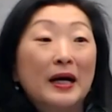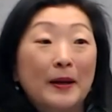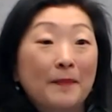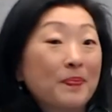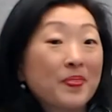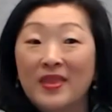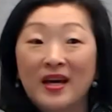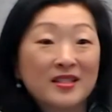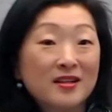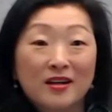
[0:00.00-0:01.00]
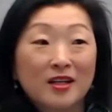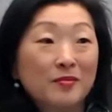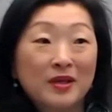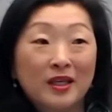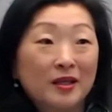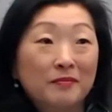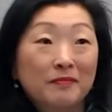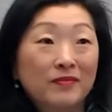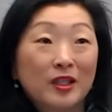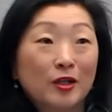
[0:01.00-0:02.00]
um, that's not going to be
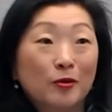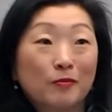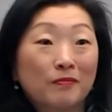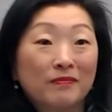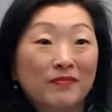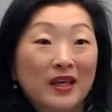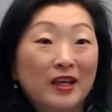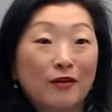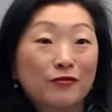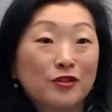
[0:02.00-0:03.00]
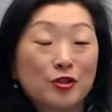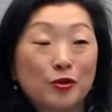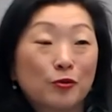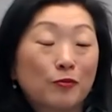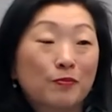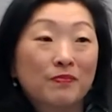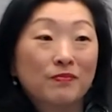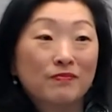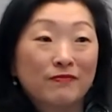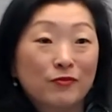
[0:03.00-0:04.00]
you know enough to do
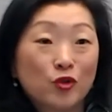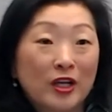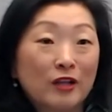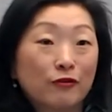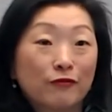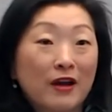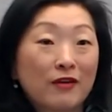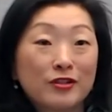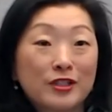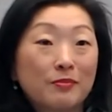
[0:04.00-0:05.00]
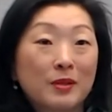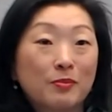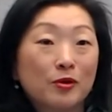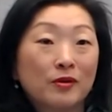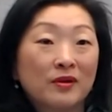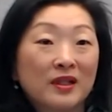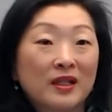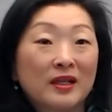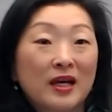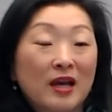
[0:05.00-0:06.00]
training for five or 10 people
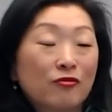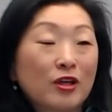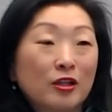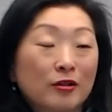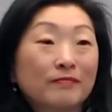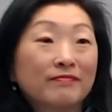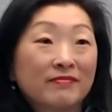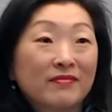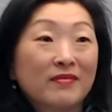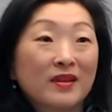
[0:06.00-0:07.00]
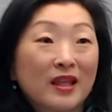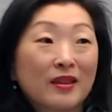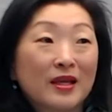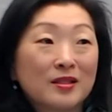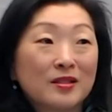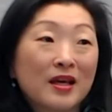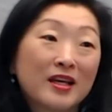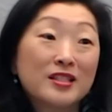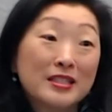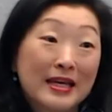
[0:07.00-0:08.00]
every year. Like that, I
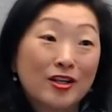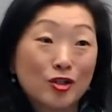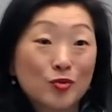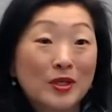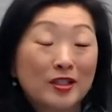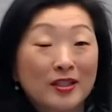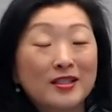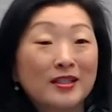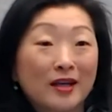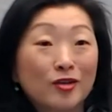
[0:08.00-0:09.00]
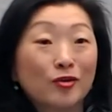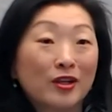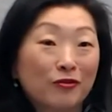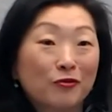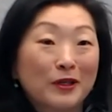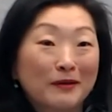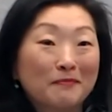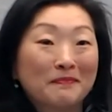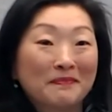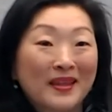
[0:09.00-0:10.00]
guess in 10 years we could get to 100 if we
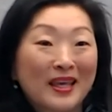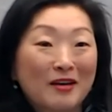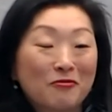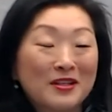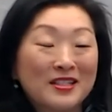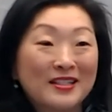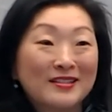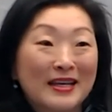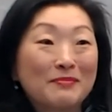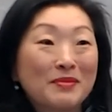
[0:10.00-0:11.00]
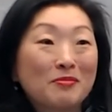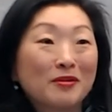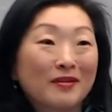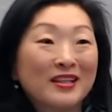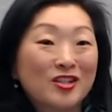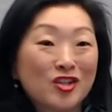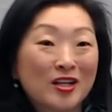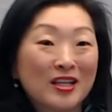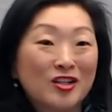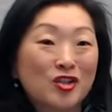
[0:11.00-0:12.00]
if we did 10 people each
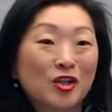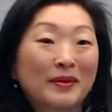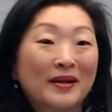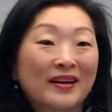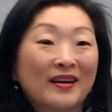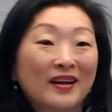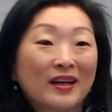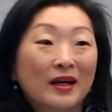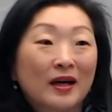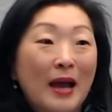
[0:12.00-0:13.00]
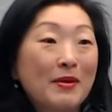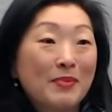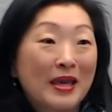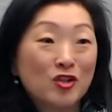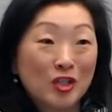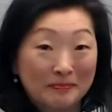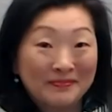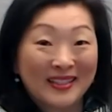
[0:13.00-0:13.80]
each year. But I'm impatient.